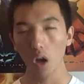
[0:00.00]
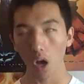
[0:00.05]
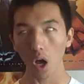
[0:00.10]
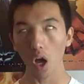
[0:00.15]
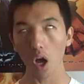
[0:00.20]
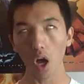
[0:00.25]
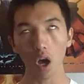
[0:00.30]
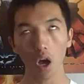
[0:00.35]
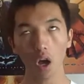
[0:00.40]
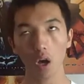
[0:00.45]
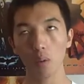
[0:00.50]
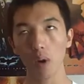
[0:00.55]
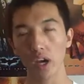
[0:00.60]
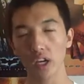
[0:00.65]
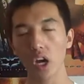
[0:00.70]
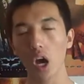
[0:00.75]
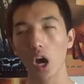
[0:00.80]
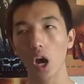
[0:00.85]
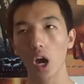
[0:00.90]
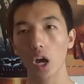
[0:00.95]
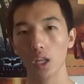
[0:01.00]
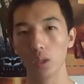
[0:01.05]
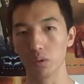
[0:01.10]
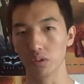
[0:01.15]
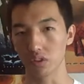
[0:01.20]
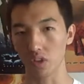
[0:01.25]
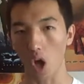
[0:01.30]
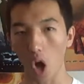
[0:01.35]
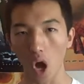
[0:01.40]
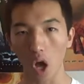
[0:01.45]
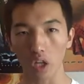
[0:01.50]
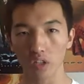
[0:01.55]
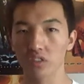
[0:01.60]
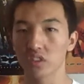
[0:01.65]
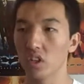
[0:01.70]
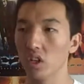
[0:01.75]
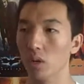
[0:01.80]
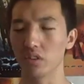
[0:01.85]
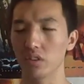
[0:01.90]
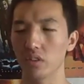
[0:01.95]
Oh my god! It was
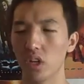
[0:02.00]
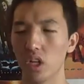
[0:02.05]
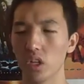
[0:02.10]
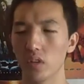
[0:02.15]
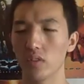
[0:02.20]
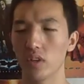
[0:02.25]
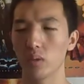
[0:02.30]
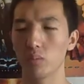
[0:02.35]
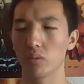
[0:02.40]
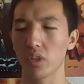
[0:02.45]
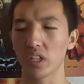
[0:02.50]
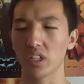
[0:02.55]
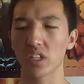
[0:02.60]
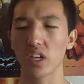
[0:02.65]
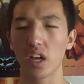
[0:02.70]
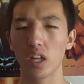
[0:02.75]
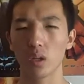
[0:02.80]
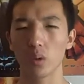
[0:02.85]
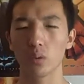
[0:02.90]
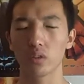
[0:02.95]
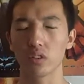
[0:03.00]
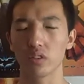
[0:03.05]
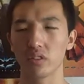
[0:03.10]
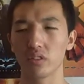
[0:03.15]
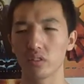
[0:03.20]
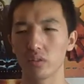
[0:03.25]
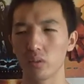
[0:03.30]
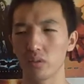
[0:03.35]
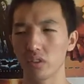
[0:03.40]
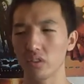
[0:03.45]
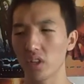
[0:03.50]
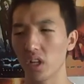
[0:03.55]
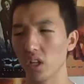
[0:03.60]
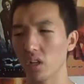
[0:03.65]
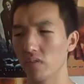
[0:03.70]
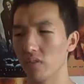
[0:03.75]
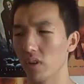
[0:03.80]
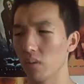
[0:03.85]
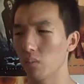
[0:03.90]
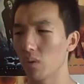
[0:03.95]
awesome! There's a lot of like colors. There's a
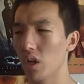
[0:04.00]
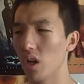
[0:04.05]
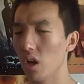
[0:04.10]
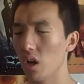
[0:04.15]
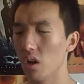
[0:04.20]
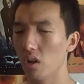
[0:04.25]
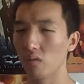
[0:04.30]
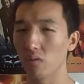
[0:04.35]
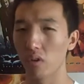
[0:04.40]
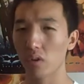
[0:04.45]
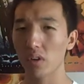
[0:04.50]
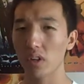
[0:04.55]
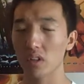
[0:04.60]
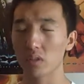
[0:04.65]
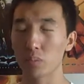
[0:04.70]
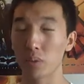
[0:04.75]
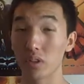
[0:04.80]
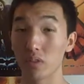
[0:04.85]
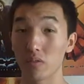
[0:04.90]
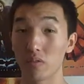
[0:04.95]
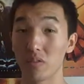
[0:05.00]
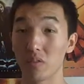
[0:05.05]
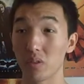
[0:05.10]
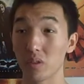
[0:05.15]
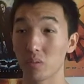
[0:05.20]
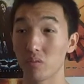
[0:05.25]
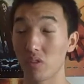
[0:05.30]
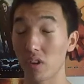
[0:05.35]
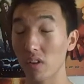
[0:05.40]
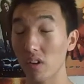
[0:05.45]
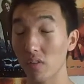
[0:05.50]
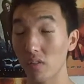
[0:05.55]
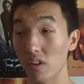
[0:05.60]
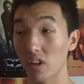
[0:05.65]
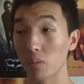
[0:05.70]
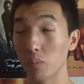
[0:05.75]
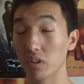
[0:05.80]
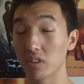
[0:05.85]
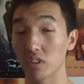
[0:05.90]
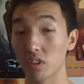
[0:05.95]
lot of very,
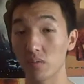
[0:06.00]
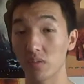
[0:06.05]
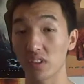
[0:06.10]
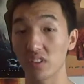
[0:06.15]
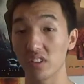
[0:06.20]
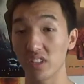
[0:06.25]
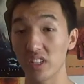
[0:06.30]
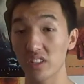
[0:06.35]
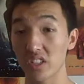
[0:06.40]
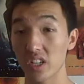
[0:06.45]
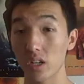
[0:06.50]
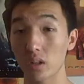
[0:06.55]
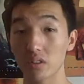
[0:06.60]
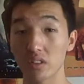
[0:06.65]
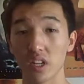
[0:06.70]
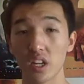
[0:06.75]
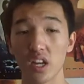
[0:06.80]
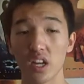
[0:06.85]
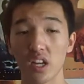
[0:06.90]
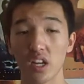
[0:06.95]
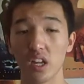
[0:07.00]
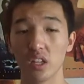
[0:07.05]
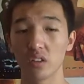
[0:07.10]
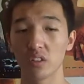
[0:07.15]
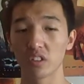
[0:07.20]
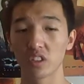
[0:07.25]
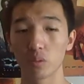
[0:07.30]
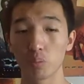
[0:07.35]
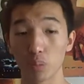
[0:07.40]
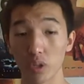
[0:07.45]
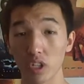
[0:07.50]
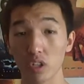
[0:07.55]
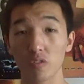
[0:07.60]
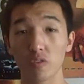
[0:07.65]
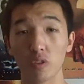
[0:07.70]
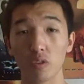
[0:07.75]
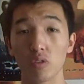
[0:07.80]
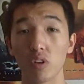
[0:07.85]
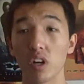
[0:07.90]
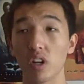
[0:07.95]
very specific details. It looks
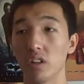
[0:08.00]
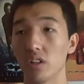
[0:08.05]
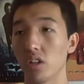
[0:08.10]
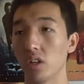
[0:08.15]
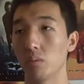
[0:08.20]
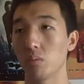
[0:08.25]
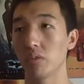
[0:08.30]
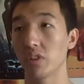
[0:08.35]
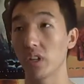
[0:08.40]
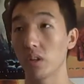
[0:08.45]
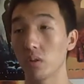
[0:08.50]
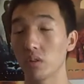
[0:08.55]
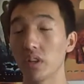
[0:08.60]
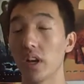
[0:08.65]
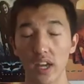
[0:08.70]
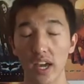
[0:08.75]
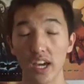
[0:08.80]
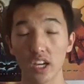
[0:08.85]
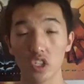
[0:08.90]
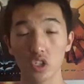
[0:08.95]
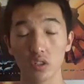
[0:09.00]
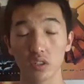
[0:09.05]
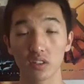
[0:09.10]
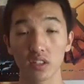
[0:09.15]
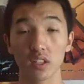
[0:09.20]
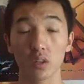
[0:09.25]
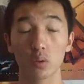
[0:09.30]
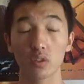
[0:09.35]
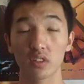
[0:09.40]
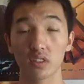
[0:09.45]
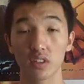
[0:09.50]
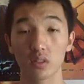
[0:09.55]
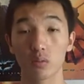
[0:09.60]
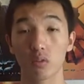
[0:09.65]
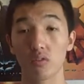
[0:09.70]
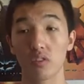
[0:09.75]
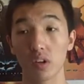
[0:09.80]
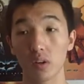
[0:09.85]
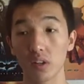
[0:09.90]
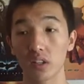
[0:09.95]
beautiful on theaters. The action sequences
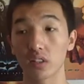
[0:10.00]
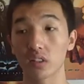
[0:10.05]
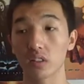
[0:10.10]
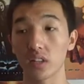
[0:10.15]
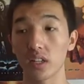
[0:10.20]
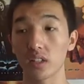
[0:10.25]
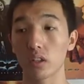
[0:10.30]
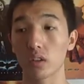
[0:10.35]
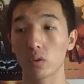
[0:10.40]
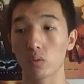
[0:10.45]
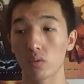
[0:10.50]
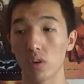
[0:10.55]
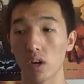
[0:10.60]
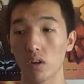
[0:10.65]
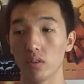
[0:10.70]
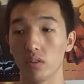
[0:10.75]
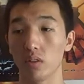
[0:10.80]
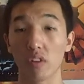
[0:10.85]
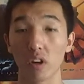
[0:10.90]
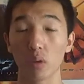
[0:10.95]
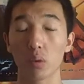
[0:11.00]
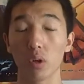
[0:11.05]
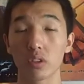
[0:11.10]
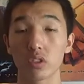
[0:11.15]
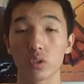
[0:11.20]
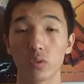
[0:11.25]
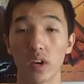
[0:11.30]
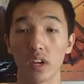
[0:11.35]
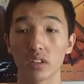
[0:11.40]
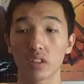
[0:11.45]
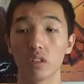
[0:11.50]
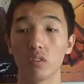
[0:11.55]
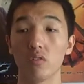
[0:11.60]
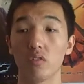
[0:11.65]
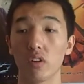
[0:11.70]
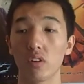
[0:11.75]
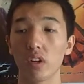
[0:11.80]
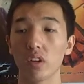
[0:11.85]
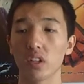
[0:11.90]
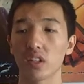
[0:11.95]
were very exciting throughout. Very well directed,
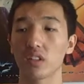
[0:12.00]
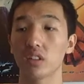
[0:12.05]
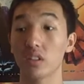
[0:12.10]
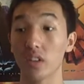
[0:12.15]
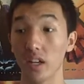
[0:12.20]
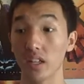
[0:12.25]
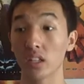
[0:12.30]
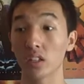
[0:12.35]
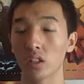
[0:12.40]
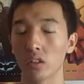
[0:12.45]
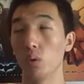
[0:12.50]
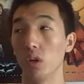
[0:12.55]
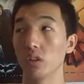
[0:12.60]
very exciting.